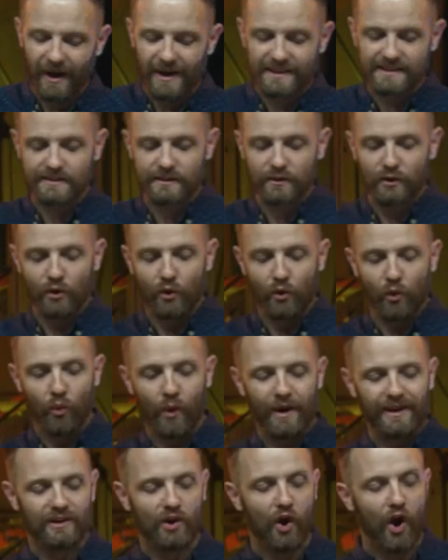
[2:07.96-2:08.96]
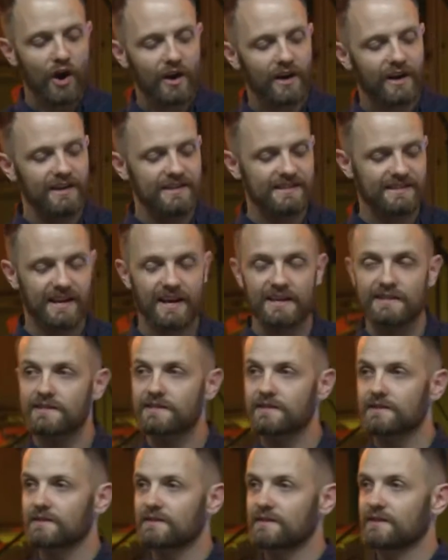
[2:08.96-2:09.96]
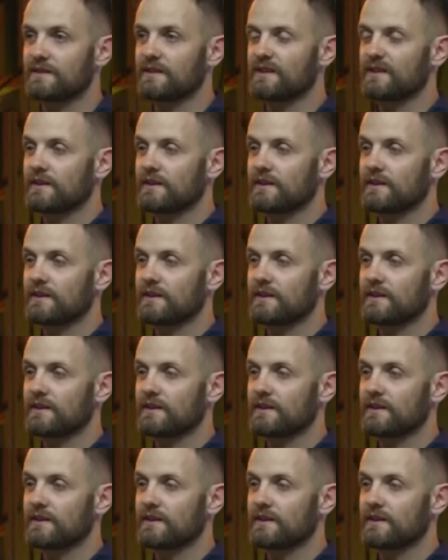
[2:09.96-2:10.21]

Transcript: But what conquers us